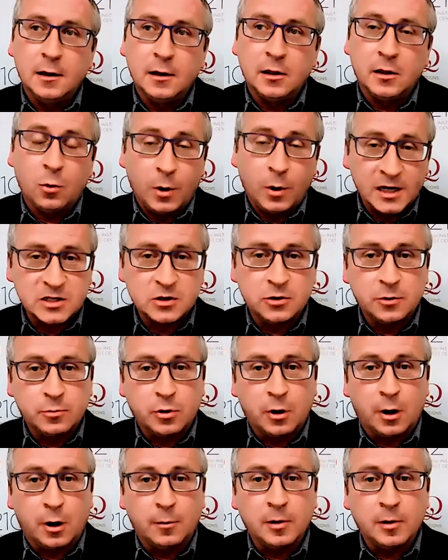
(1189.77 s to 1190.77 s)
the Western
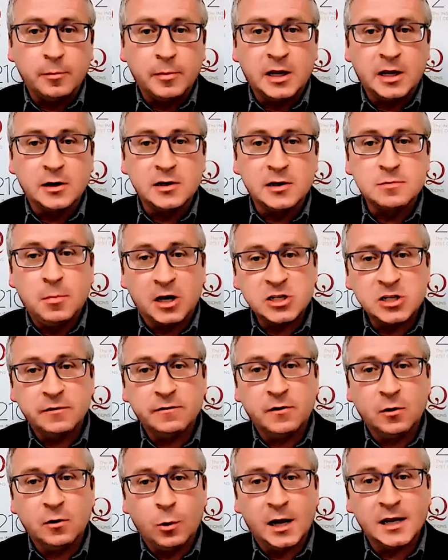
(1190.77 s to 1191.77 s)
problem, because much
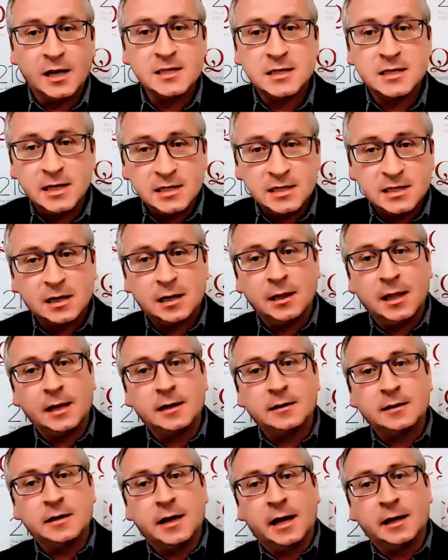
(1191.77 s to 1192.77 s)
of the West is
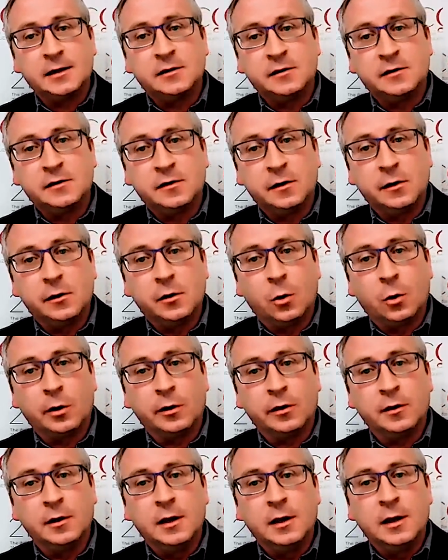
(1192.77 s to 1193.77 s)
collect, connected to the
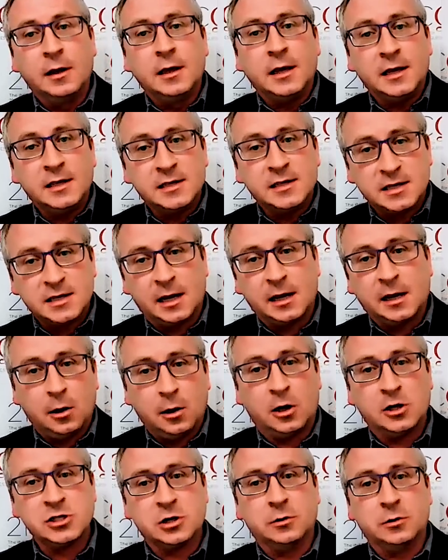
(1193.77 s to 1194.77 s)
North in
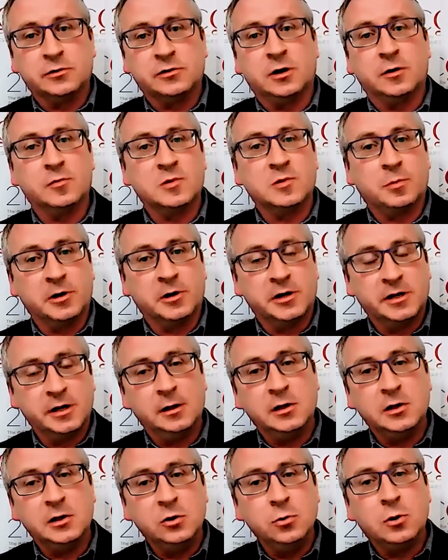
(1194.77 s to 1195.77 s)
psychological terms,
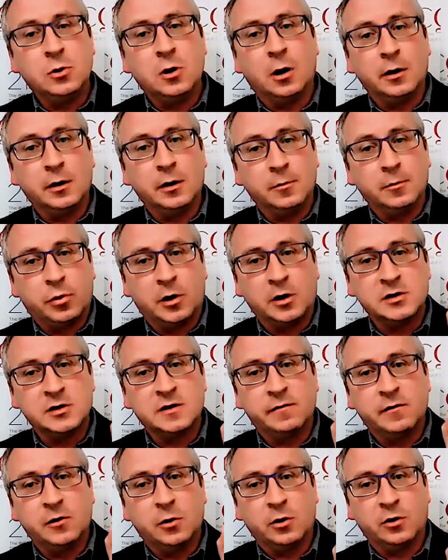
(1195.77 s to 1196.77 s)
particularly Yukon and parts
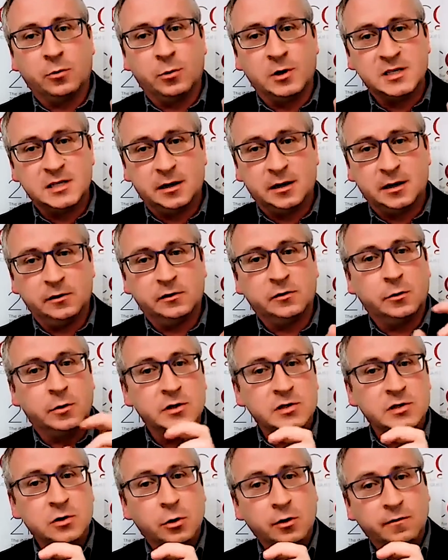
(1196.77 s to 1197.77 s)
of Northwest
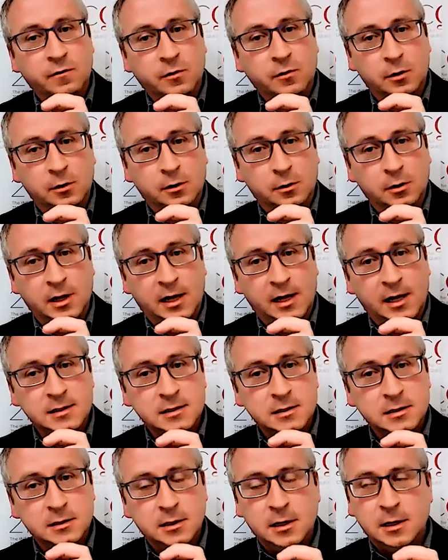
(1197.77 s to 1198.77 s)
territories, Nunavut a little
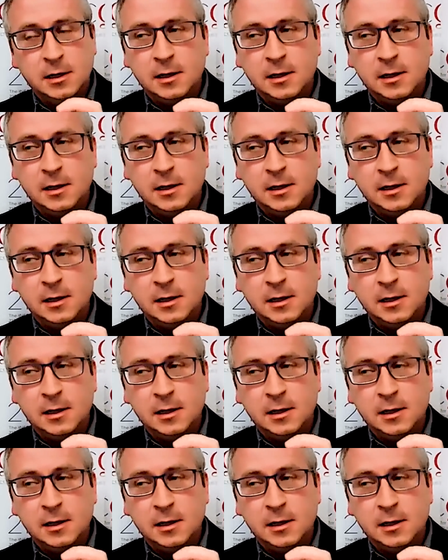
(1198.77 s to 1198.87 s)
less.